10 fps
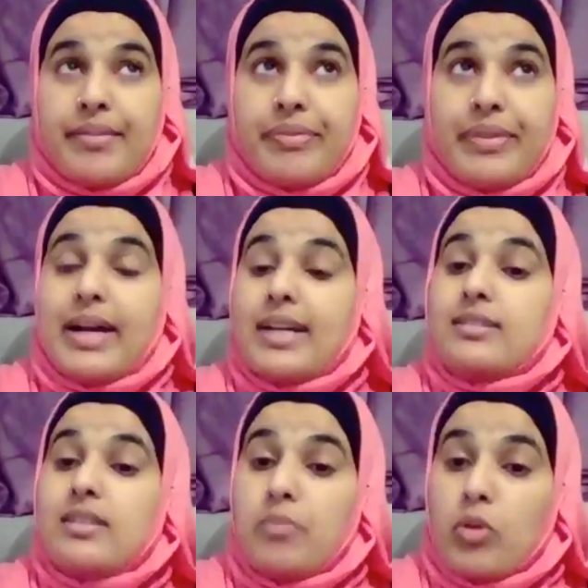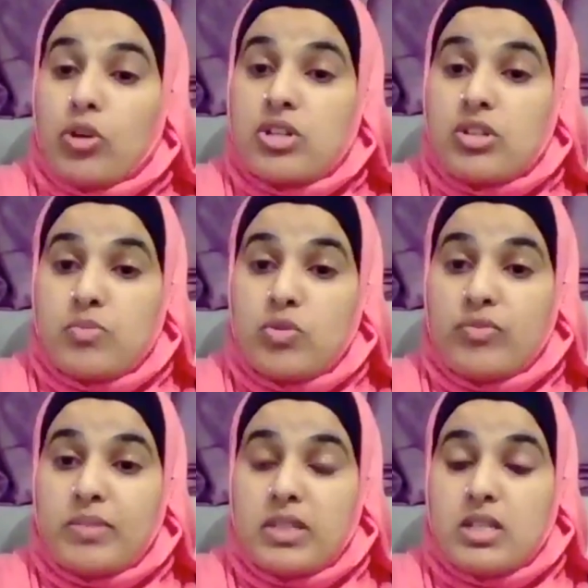that actually monitors
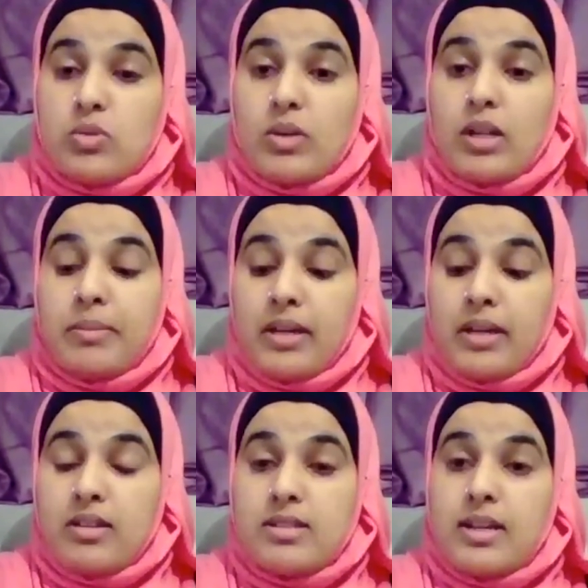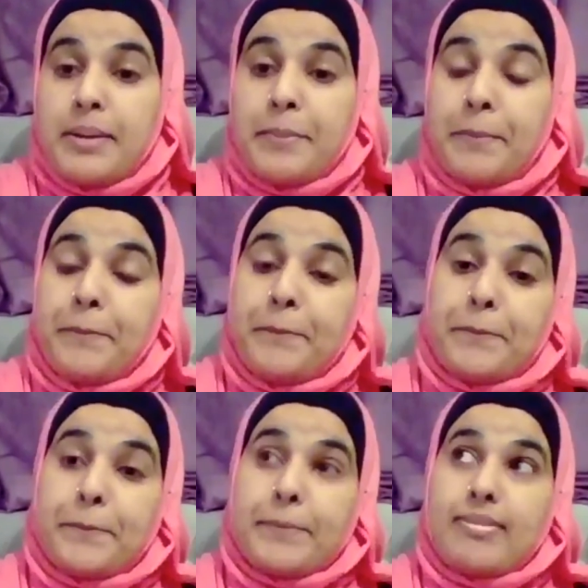movements as well, because
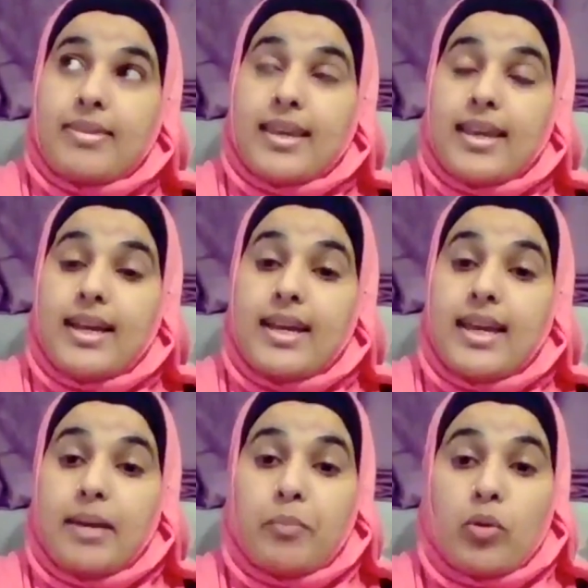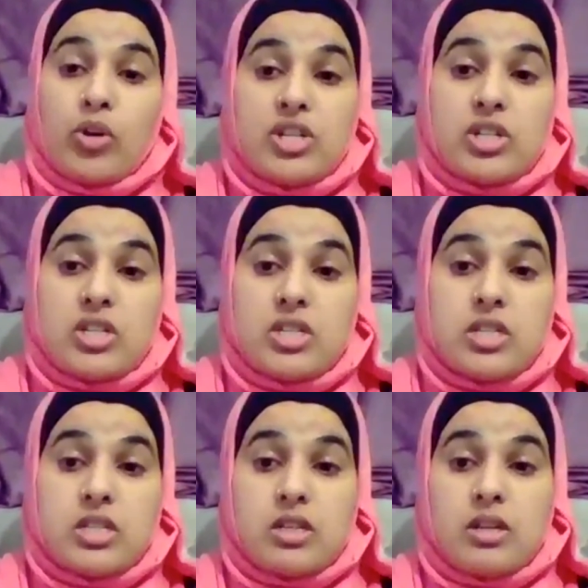it
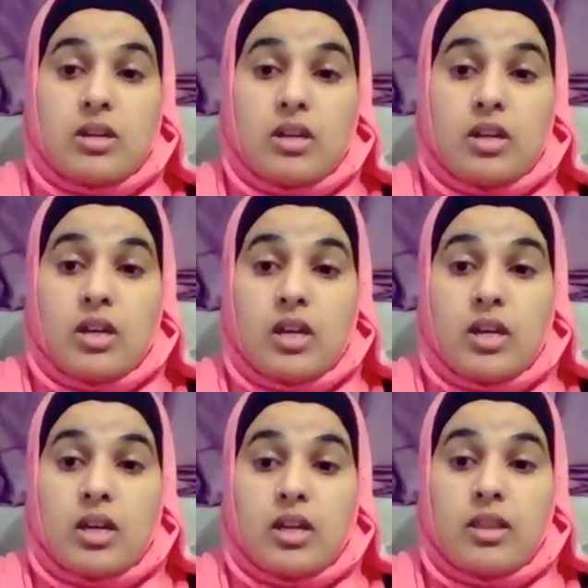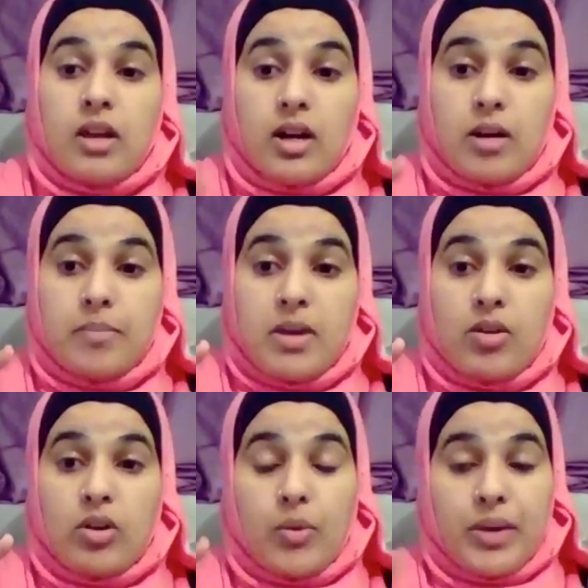monitors the heartbeat
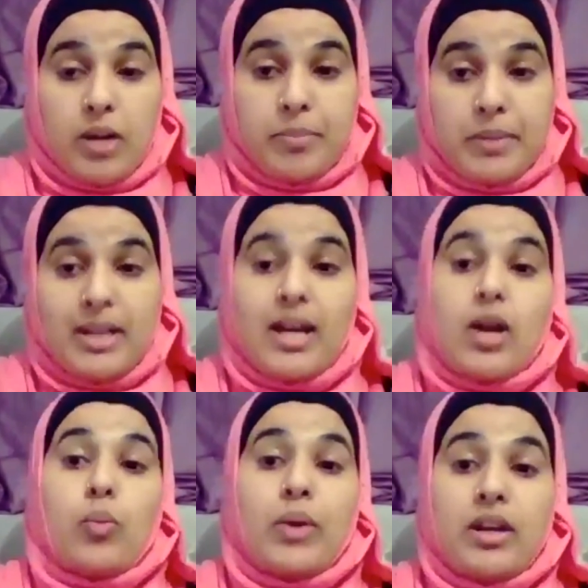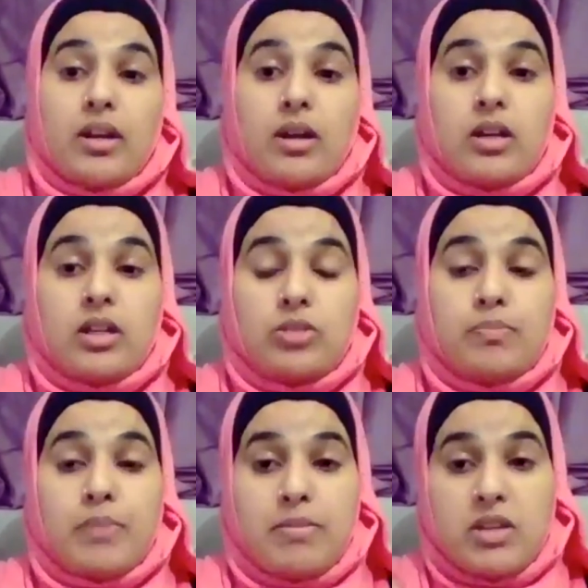going up and down. When a
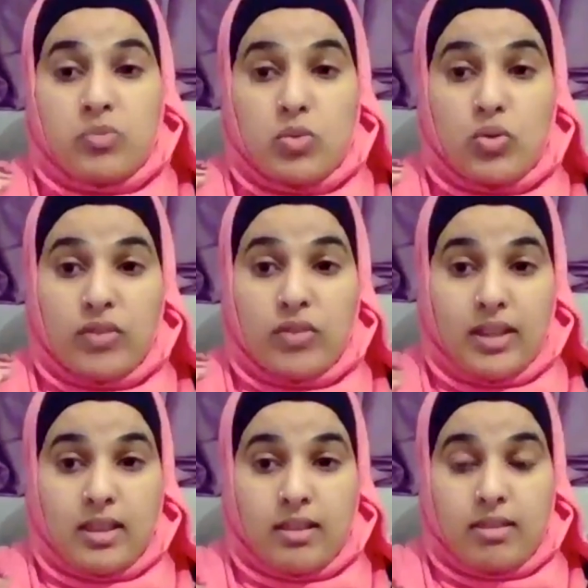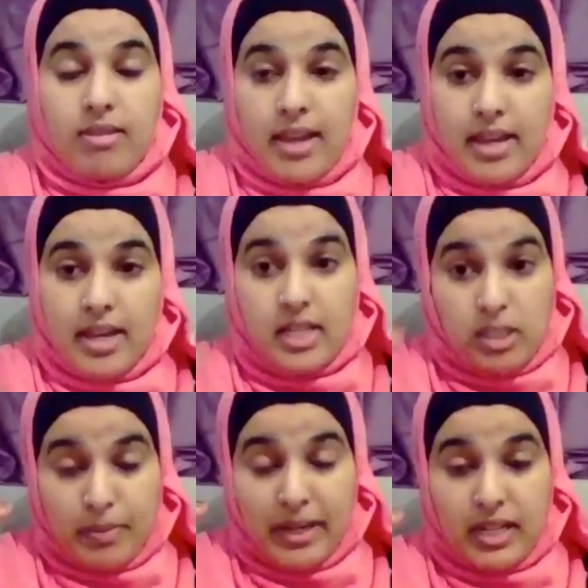baby is moving, their
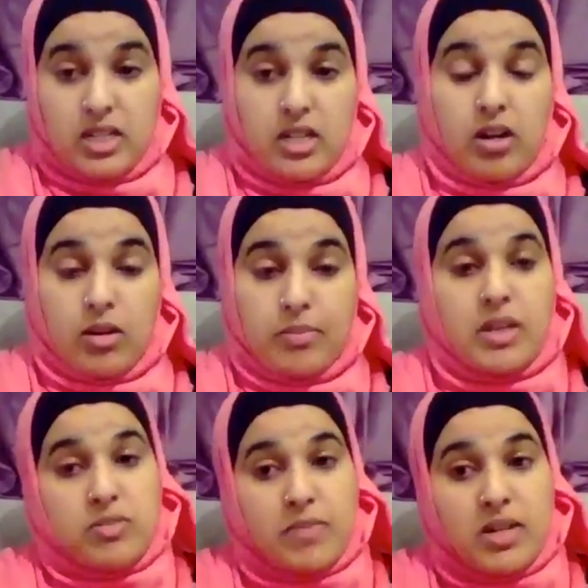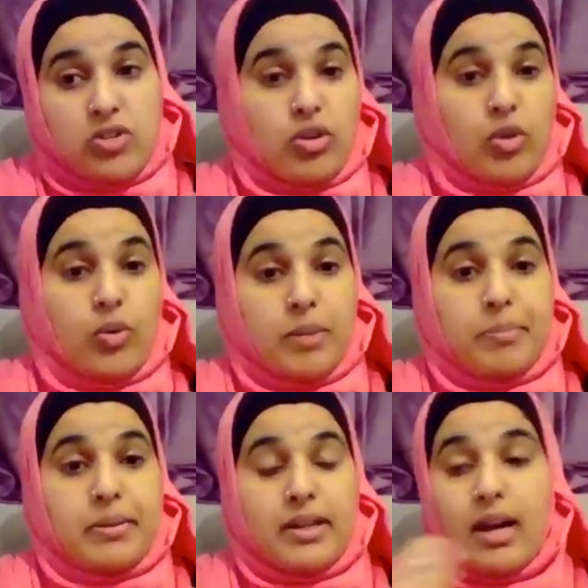expected heartbeat is meant to go up
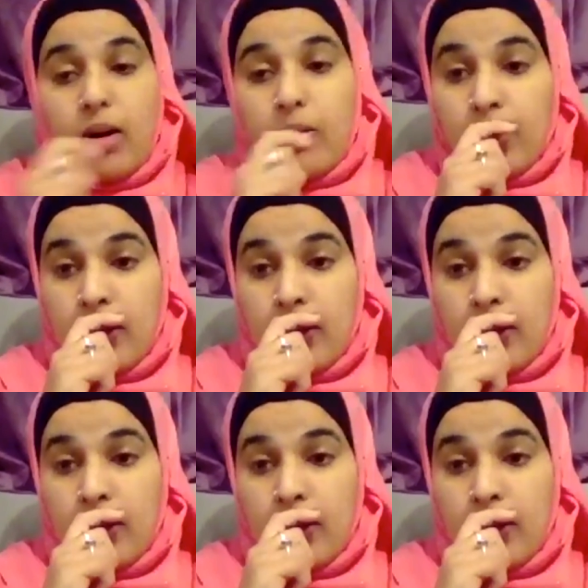and down.